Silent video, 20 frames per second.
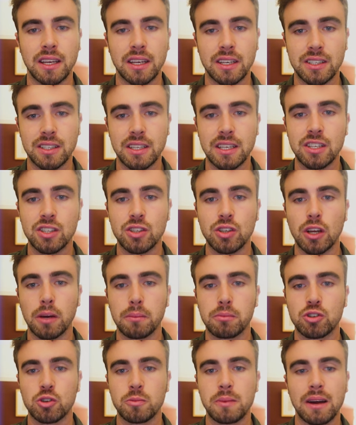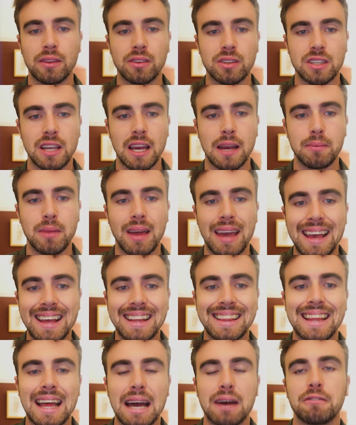because these two numbers are about the same, that
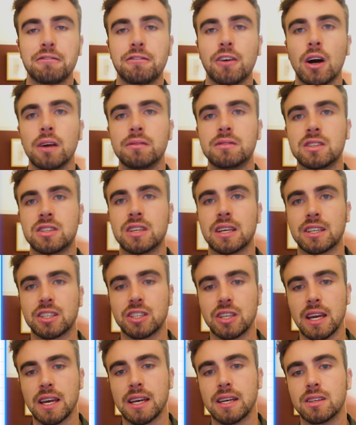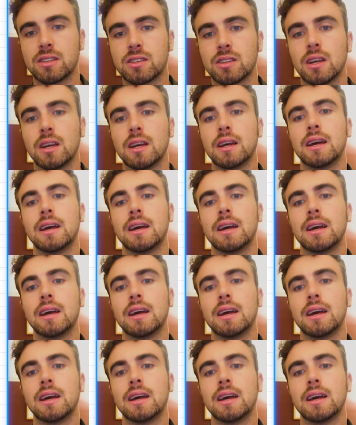in that 5 to 6 years,